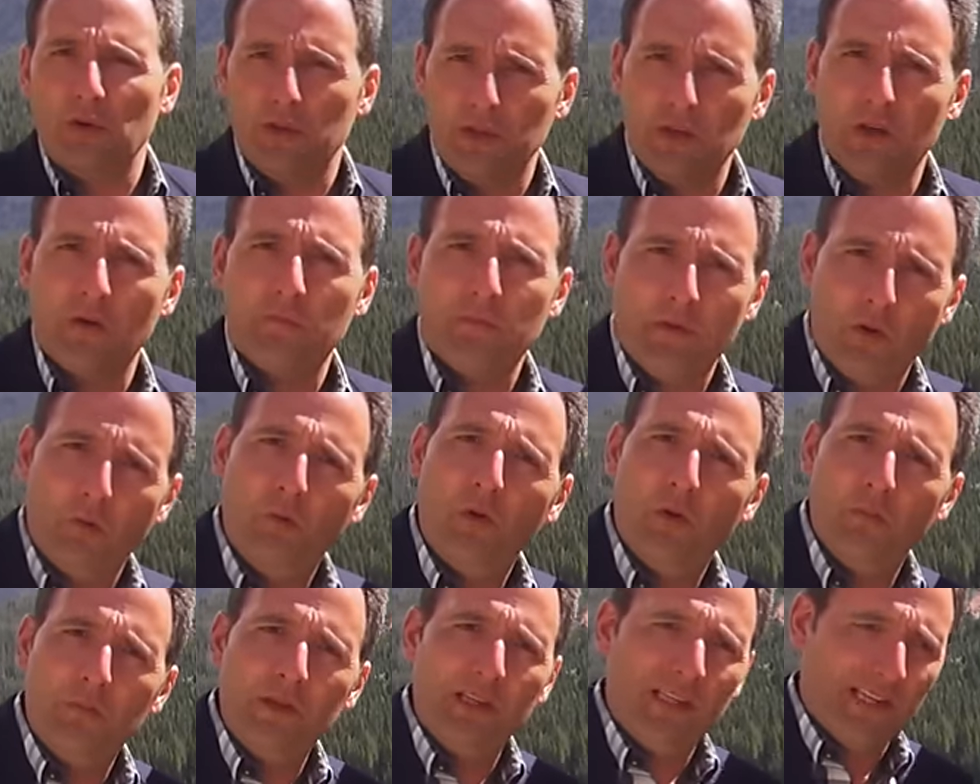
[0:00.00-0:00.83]
in Europe, there
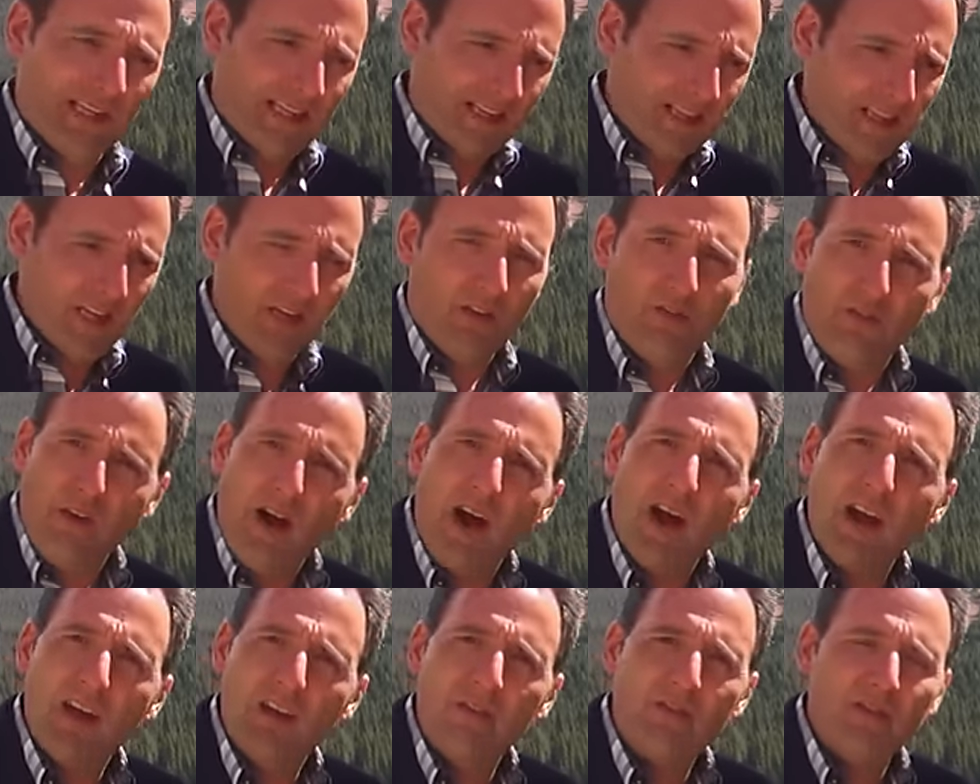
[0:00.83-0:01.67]
will be a T
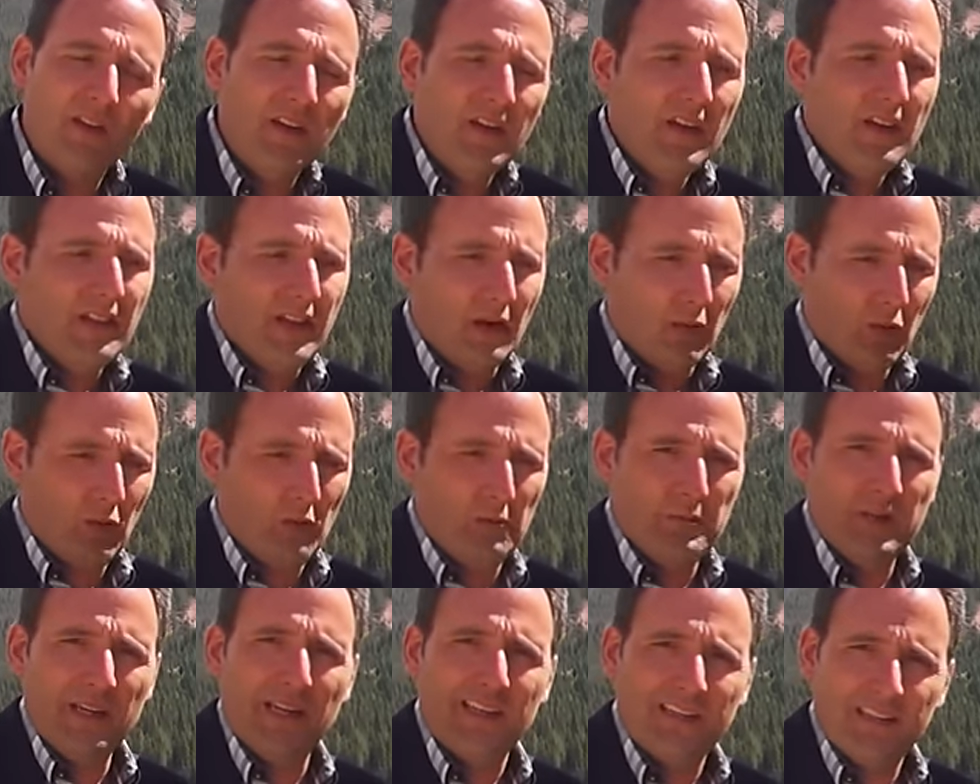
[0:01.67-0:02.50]
five, there will
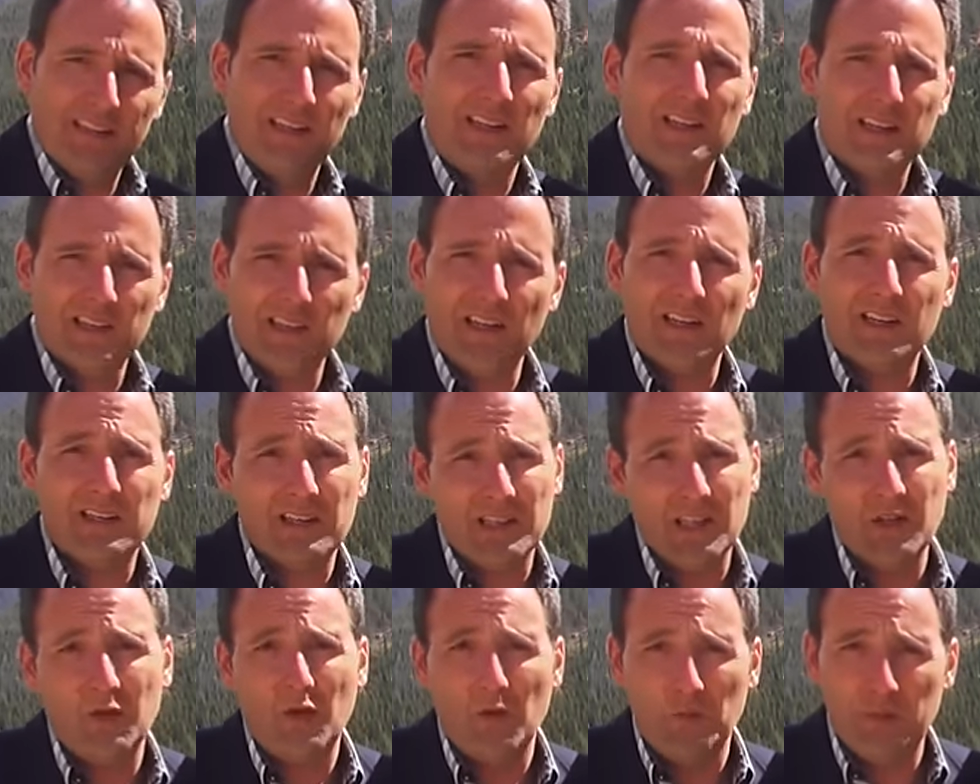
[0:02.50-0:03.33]
be a T six,
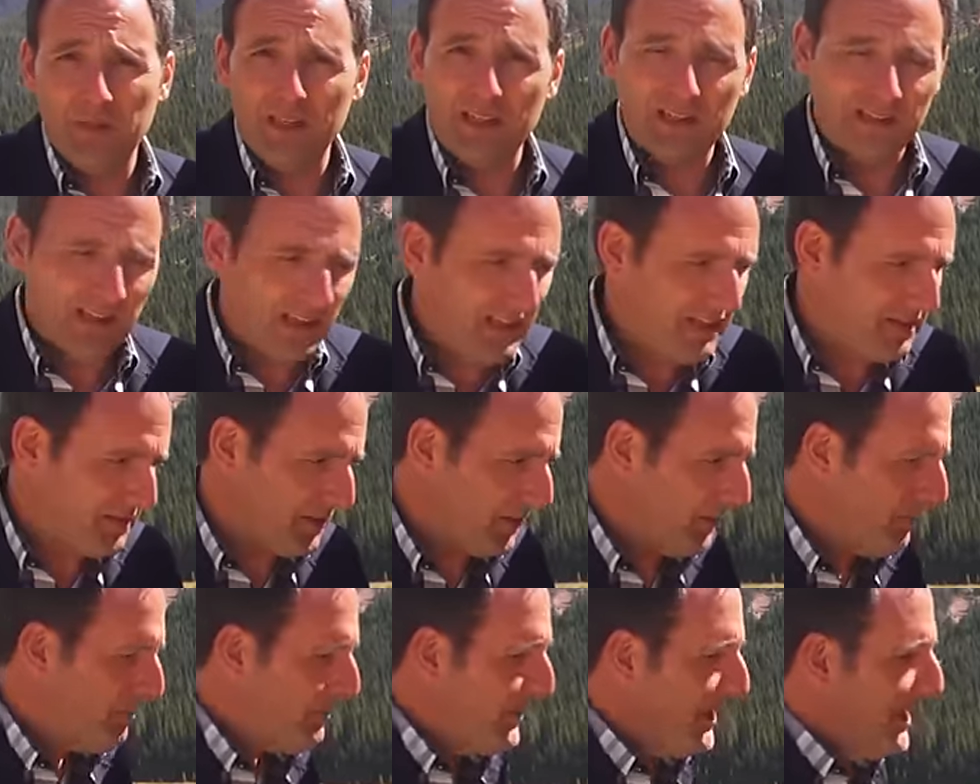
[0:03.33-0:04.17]
and there will be a
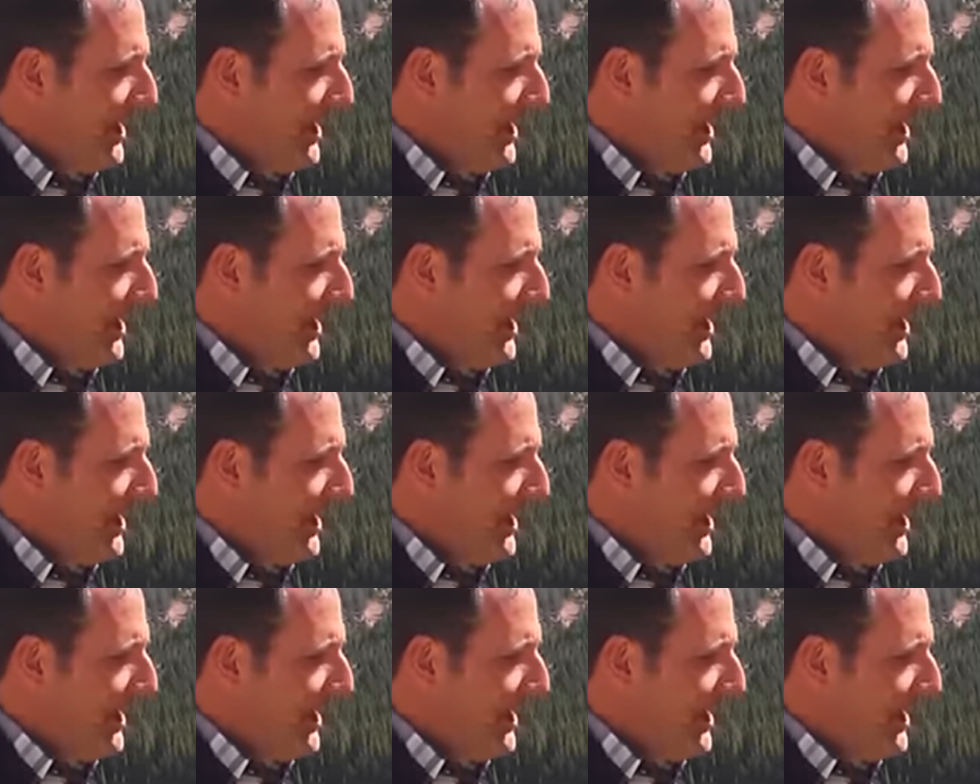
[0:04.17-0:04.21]
diesel.